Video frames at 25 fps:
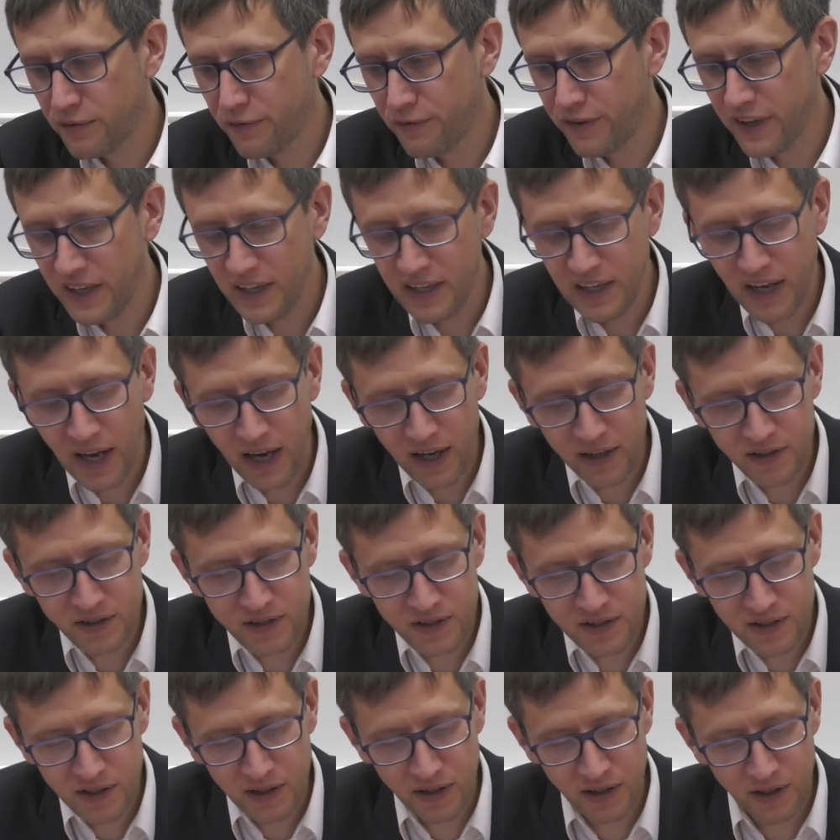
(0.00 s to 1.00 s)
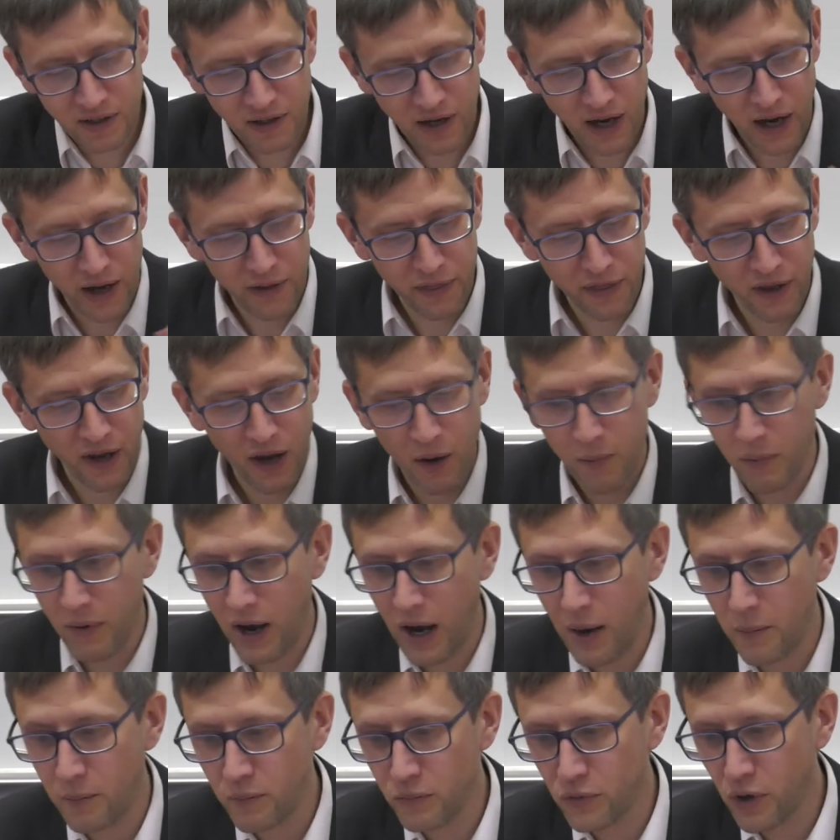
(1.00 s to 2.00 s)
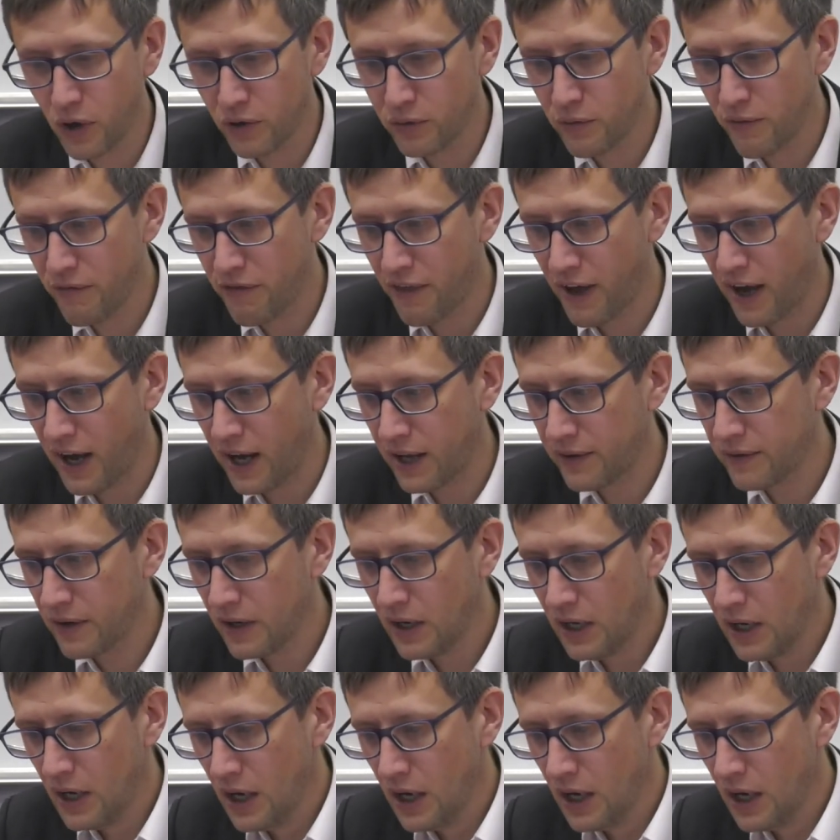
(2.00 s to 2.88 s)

vignettes. I think I'm done with that.